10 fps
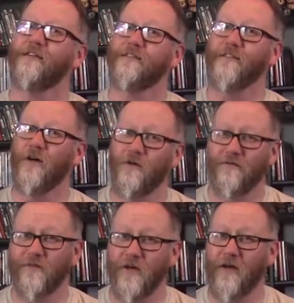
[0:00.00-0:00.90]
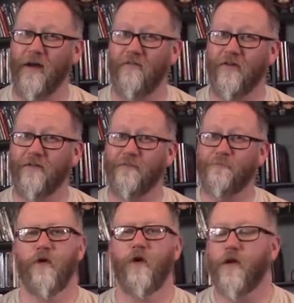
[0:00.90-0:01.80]
So there you have it.
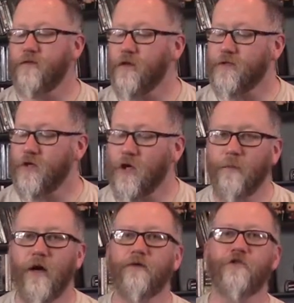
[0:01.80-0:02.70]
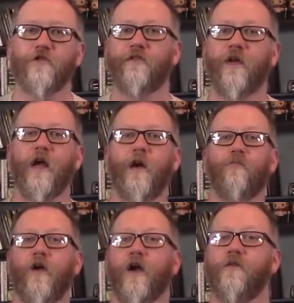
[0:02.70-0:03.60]
All right, so let's talk about
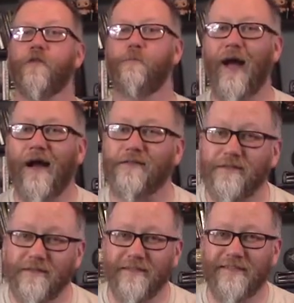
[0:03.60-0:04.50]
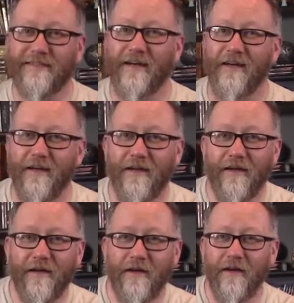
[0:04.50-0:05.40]
Shazam. Right off the bat, son
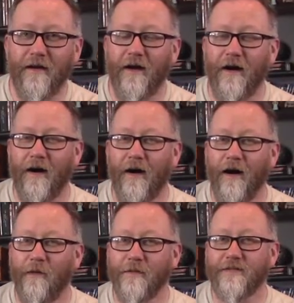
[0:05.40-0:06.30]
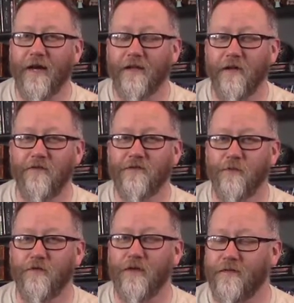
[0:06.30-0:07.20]
I'm gonna say I love this
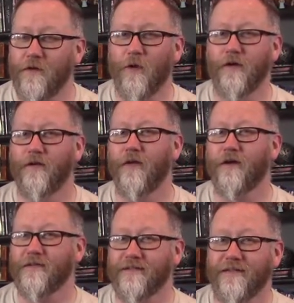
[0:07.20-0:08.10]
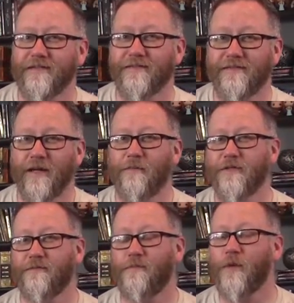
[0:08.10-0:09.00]
movie. You see what I did there? Because the kid's name
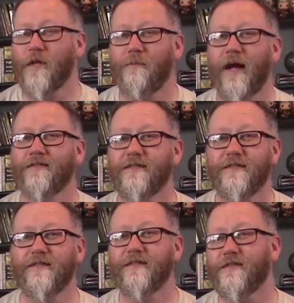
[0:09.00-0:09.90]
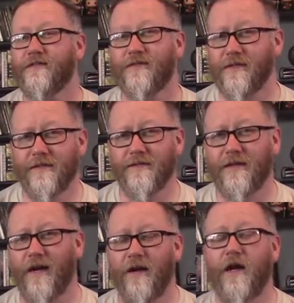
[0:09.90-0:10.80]
is Billy Batson. It's it's
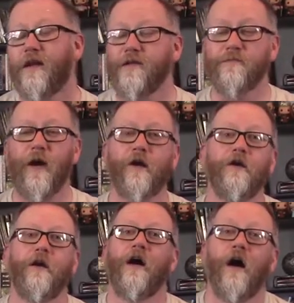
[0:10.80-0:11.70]
it doesn't matter.